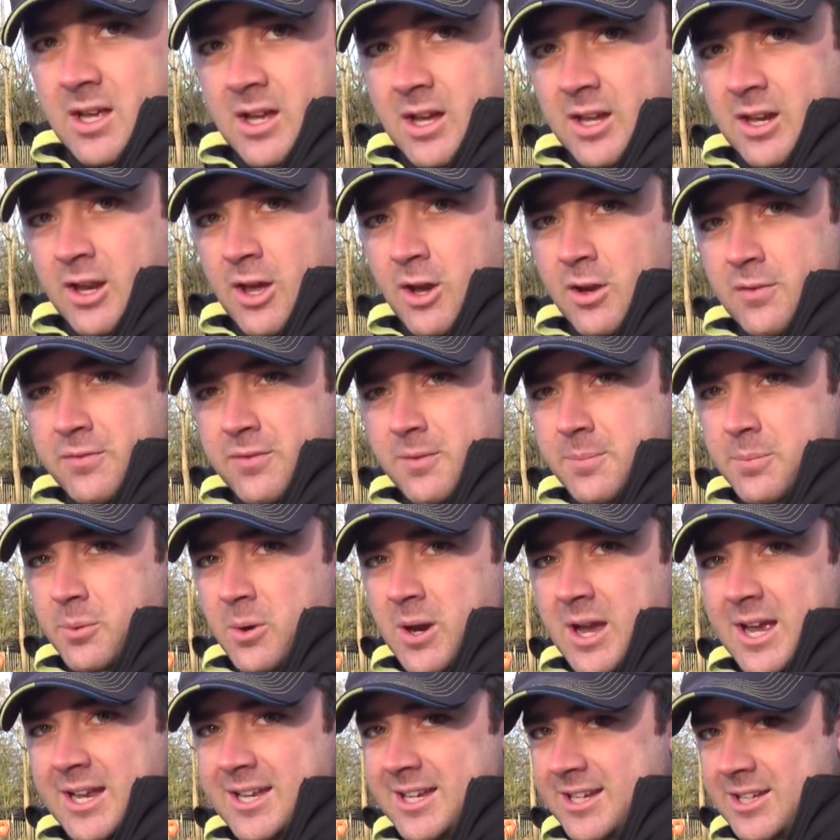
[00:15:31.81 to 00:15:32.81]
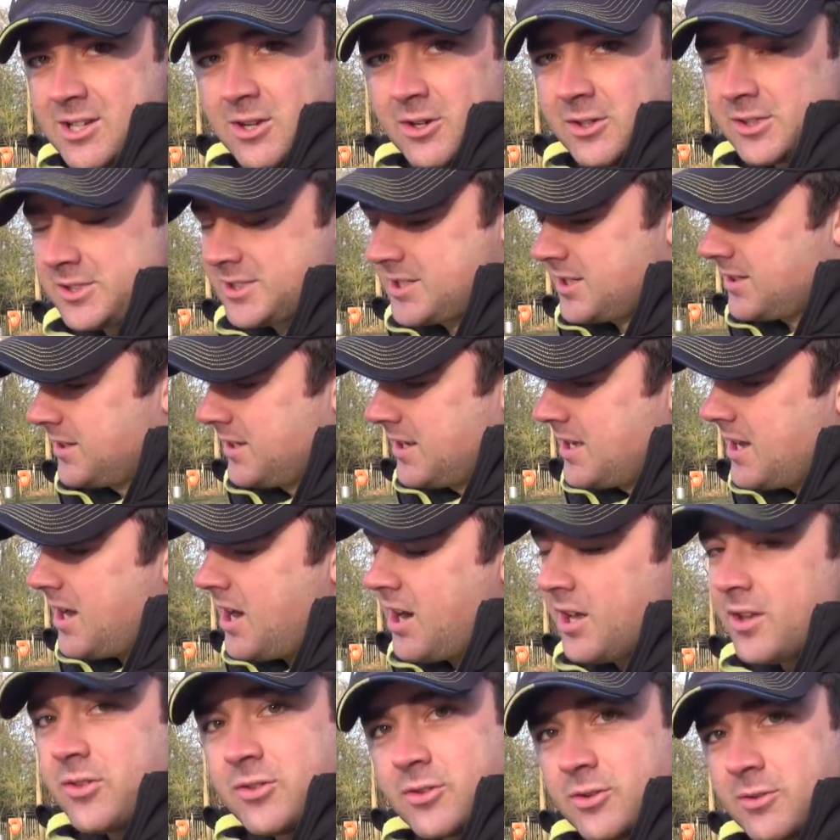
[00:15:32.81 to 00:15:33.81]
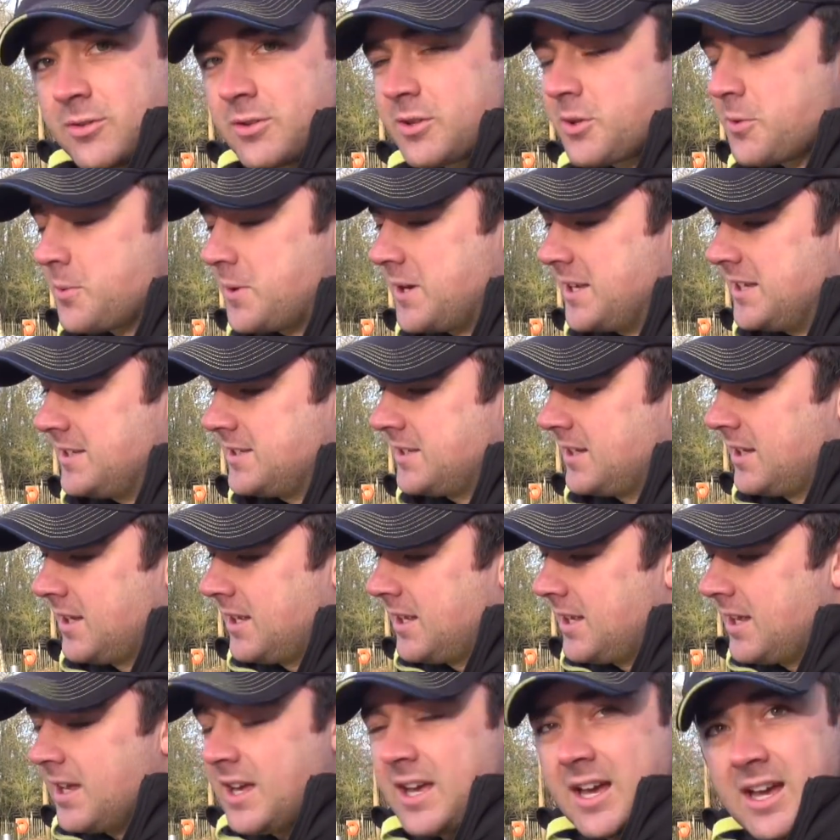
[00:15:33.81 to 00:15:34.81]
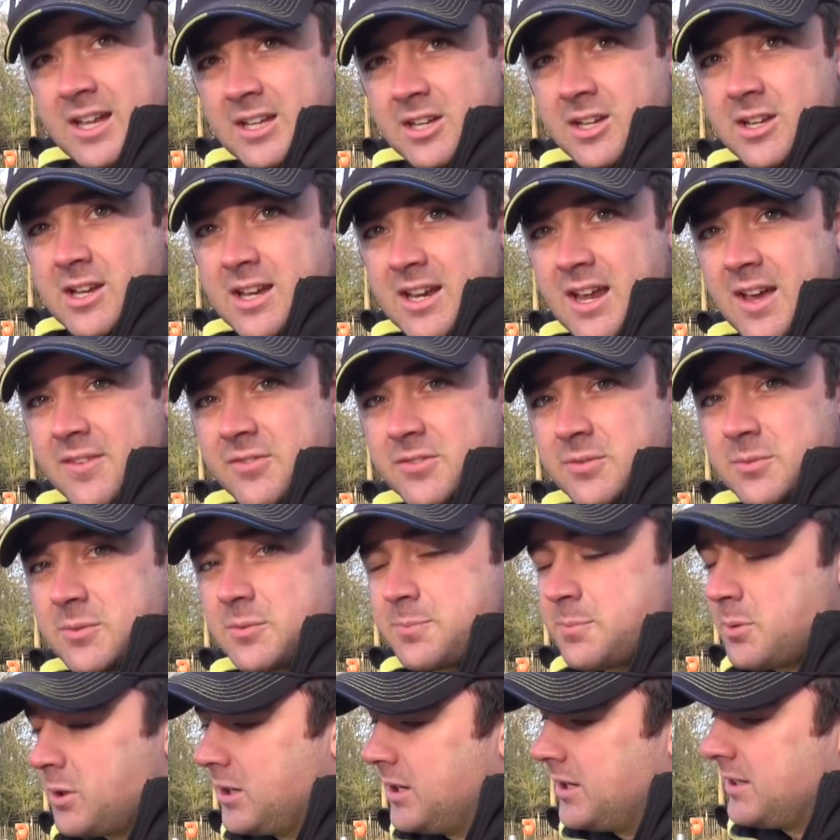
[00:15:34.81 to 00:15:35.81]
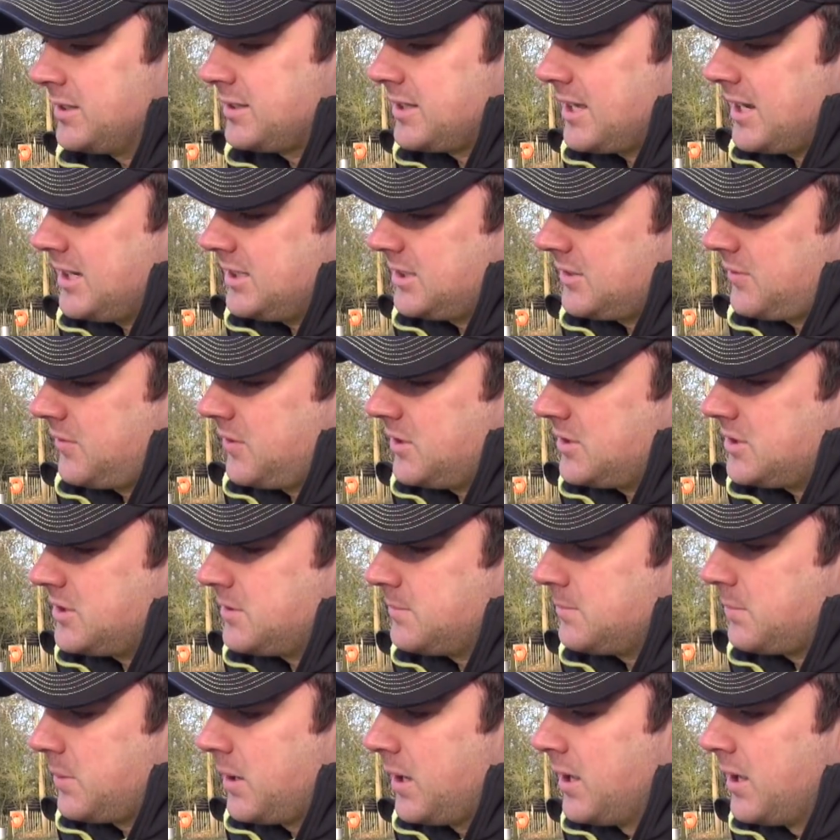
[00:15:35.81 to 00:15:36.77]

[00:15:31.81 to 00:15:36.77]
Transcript: a loaf of bread, it costs under £1, and you can have some brilliant days fishing.